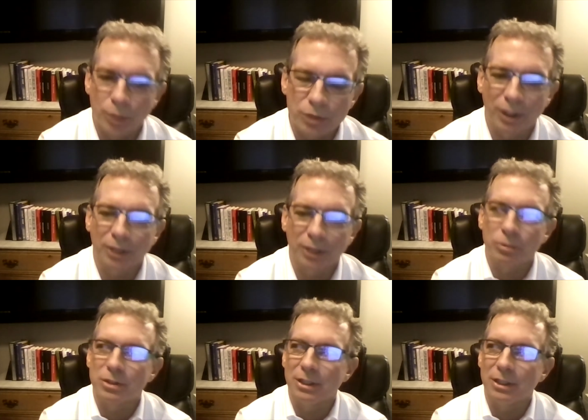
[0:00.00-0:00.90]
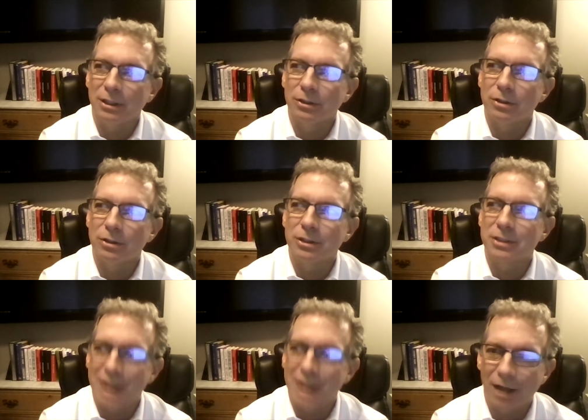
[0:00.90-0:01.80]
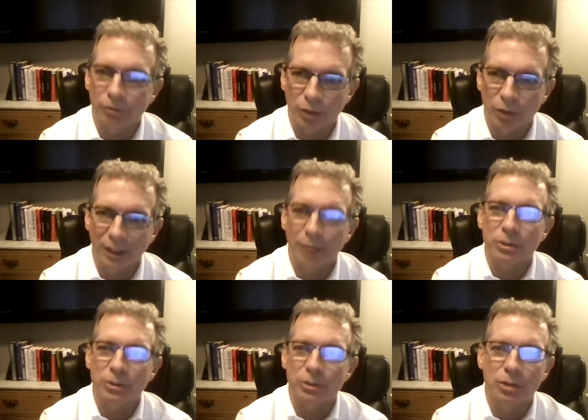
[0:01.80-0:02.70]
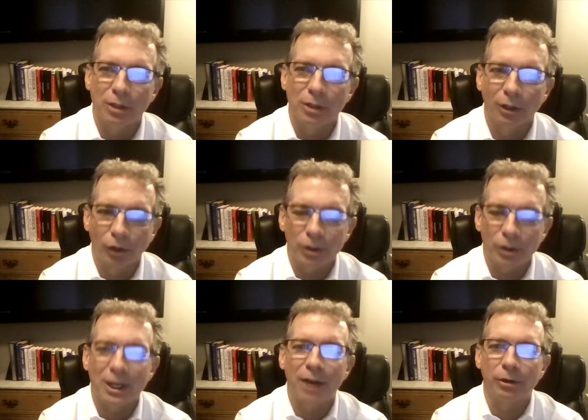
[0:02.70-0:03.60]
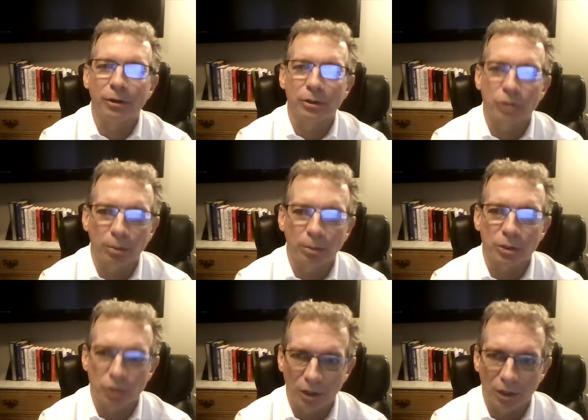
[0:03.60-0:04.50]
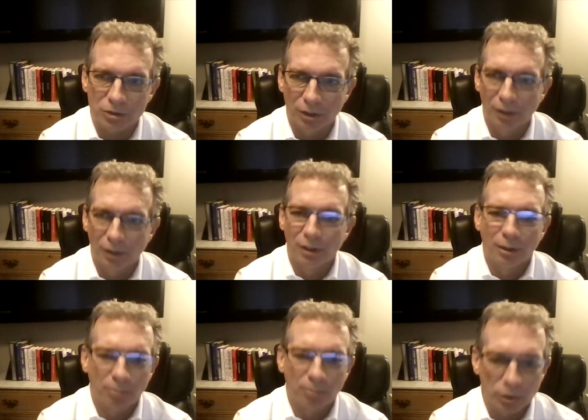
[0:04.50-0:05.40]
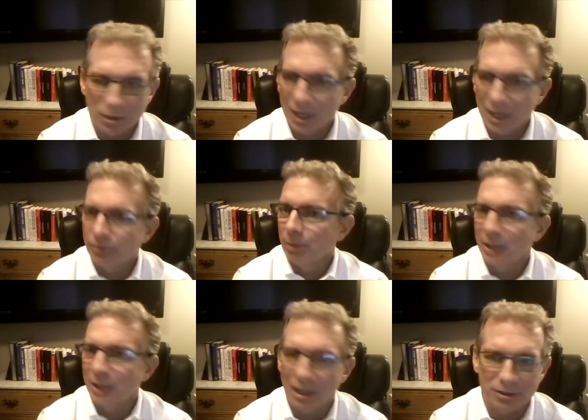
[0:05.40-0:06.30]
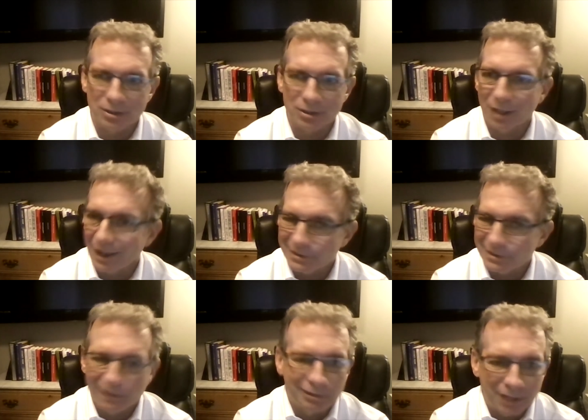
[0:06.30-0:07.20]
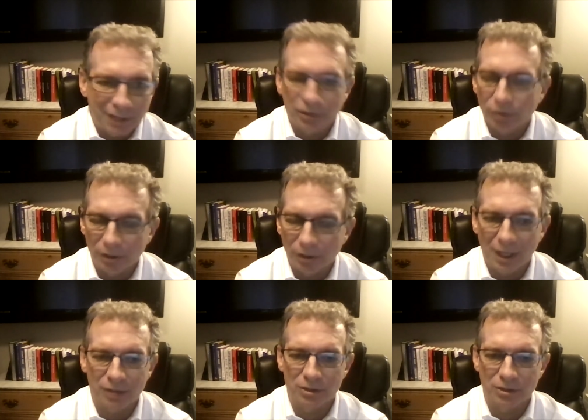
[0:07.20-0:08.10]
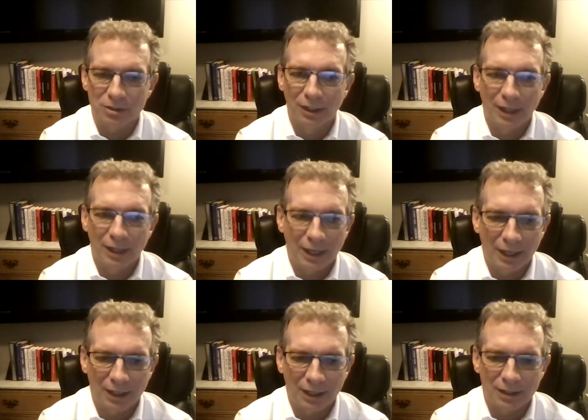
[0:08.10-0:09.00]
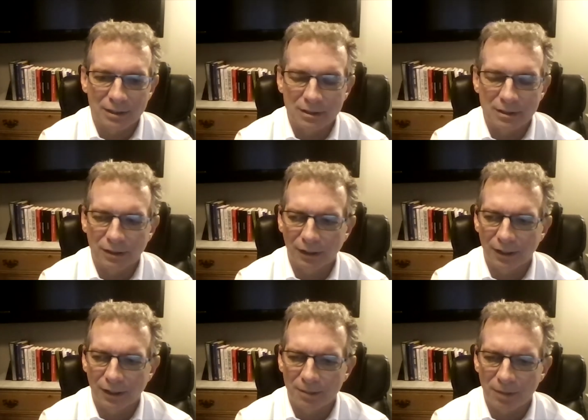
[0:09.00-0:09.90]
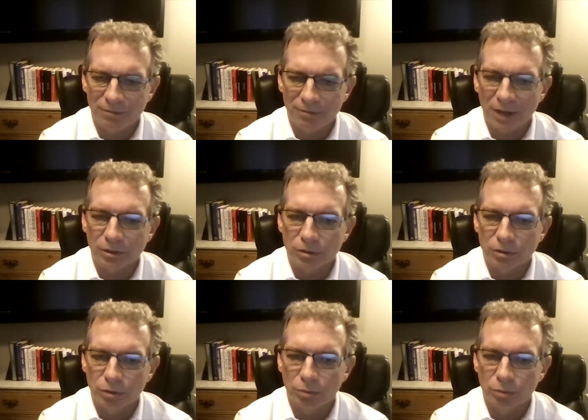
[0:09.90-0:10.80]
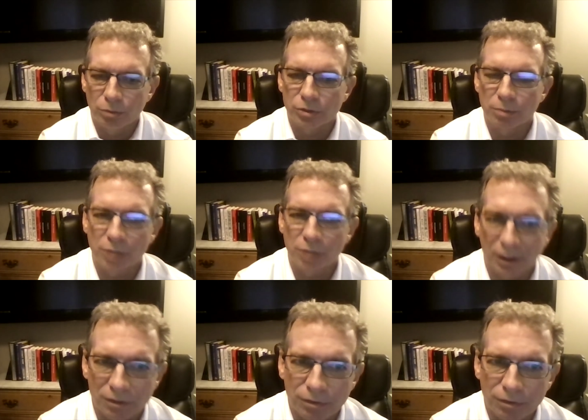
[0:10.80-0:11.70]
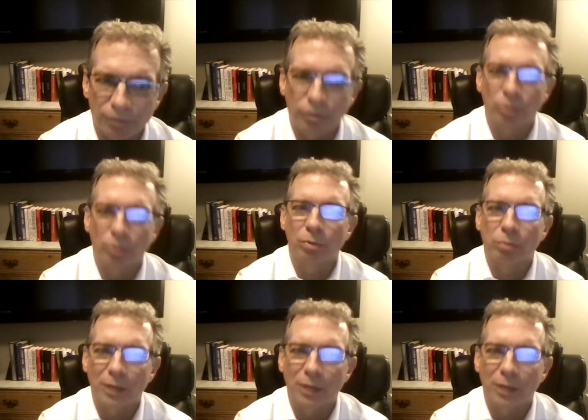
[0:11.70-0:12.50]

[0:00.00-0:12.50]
trading. It was the style of trading. I was learning how to interpret charts, multi-time frame analysis, classic technical analysis, and I found it too subjective for